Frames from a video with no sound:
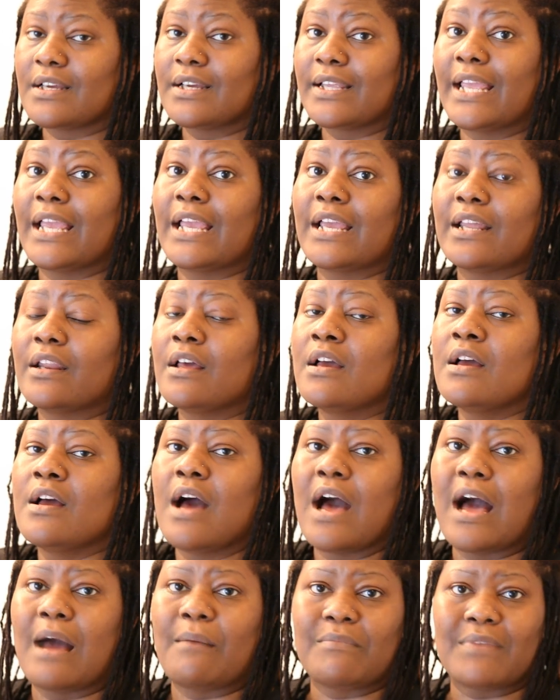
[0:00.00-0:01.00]
Again,
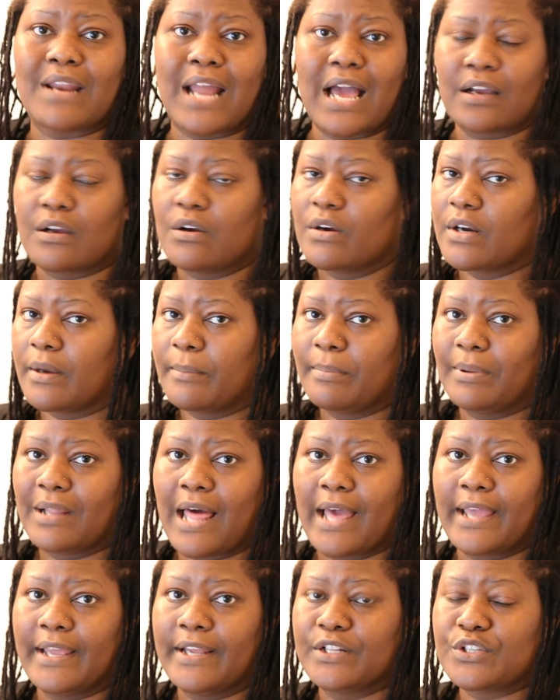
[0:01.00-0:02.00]
I'm not going to
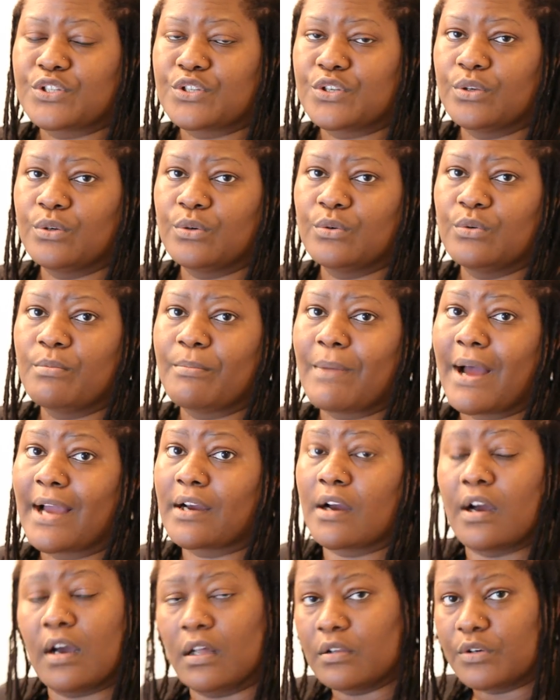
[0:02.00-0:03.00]
apply it to
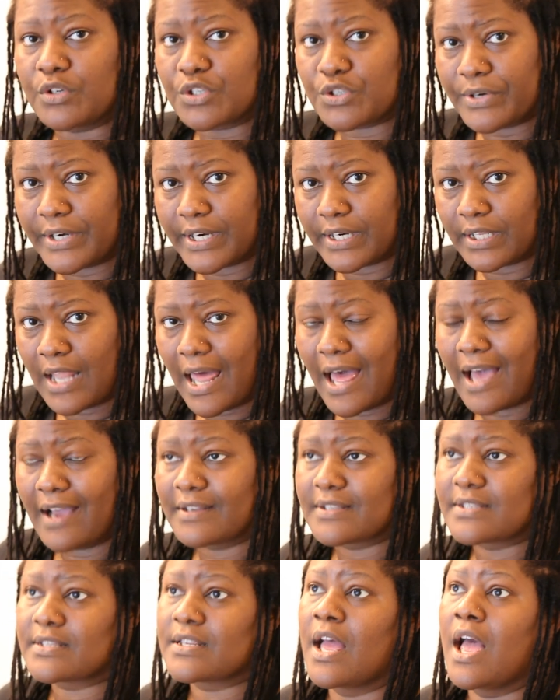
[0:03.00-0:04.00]
my color treated
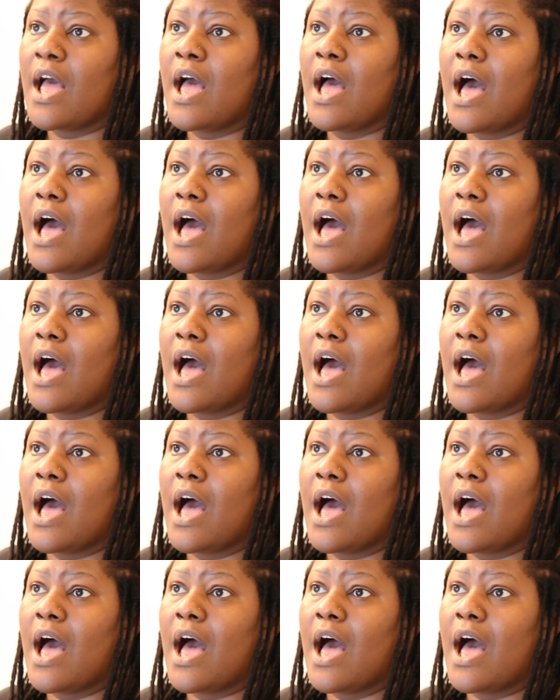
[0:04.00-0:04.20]
locks.